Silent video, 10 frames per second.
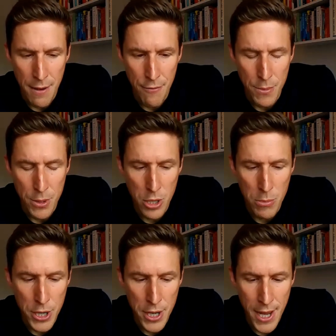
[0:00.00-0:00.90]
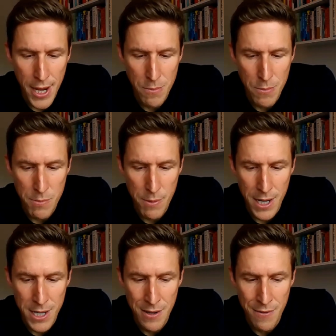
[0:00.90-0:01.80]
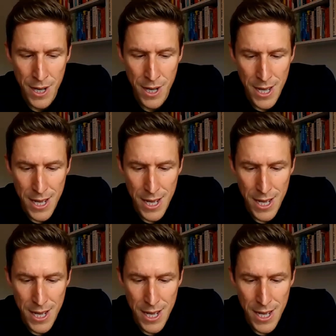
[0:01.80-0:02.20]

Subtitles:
and from a communication perspective